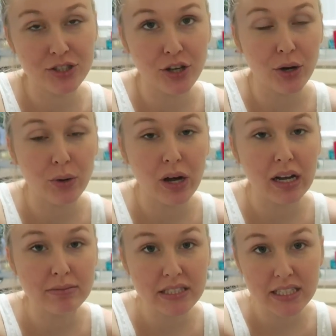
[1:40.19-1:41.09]
So
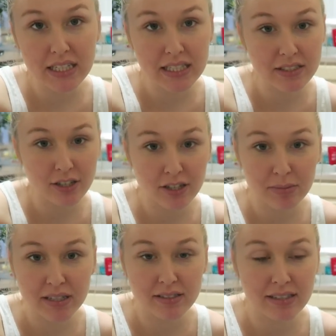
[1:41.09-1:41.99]
I'm just gonna get started
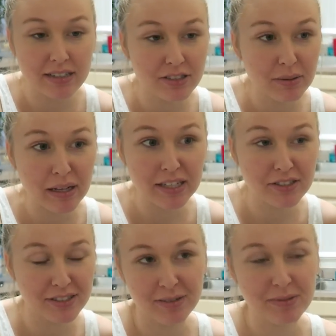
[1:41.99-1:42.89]
because that totally
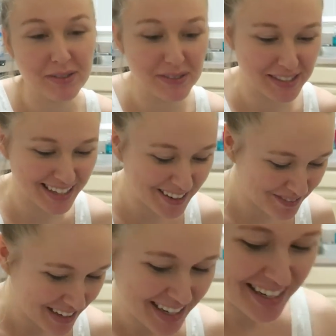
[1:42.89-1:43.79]
took up so much time.